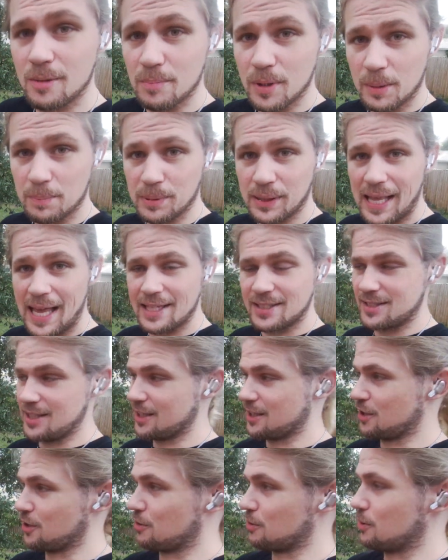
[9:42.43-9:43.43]
but
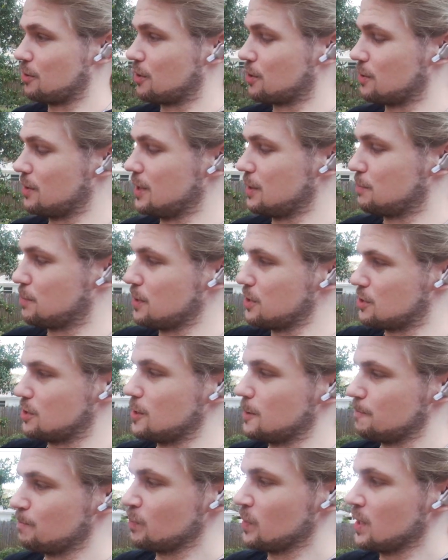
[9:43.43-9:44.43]
plastic through a three D printer.